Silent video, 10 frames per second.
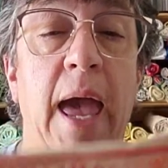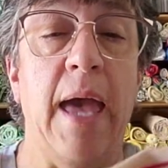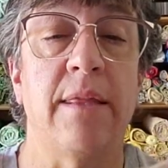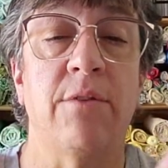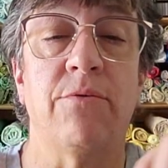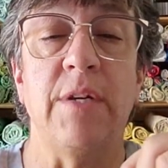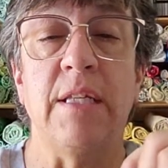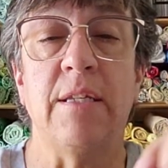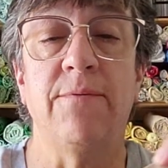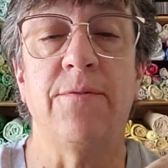And the
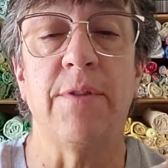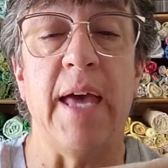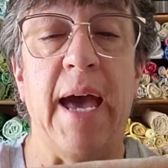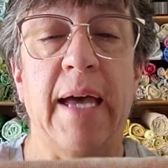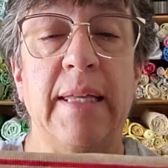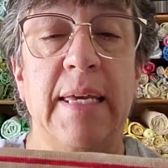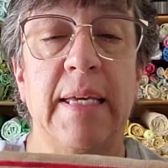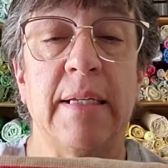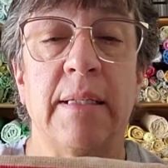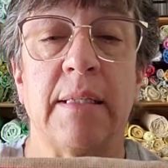reason for that
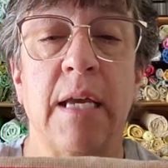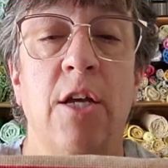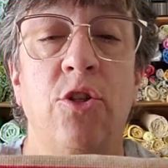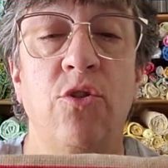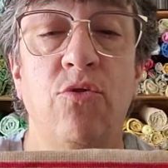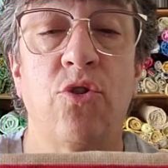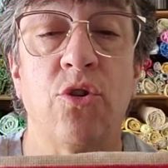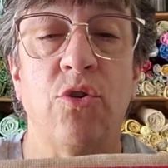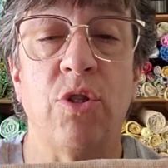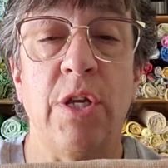is New
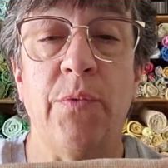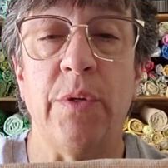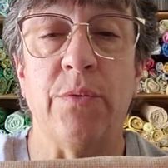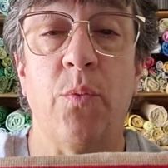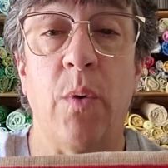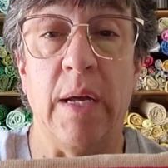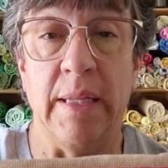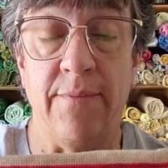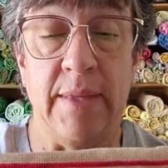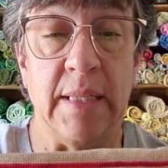Jersey was
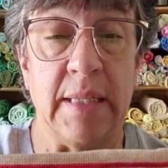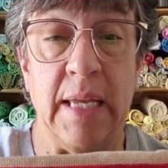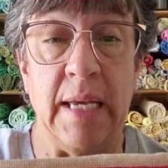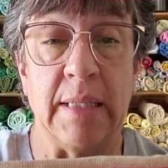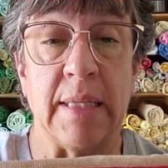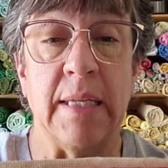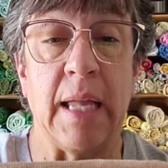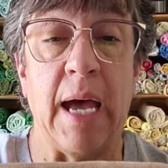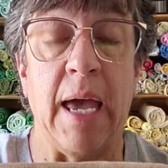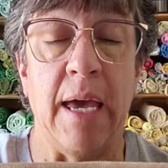one of the states
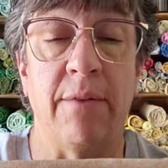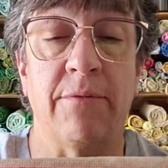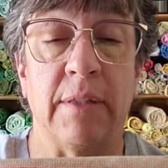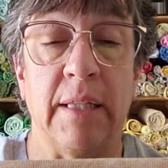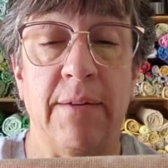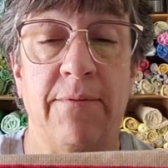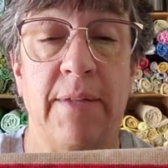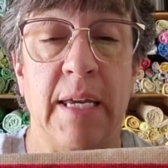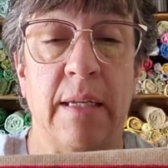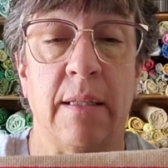that I have
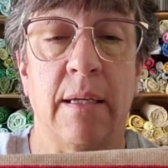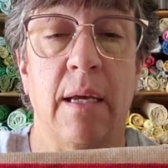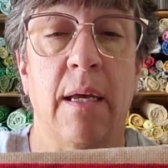lived in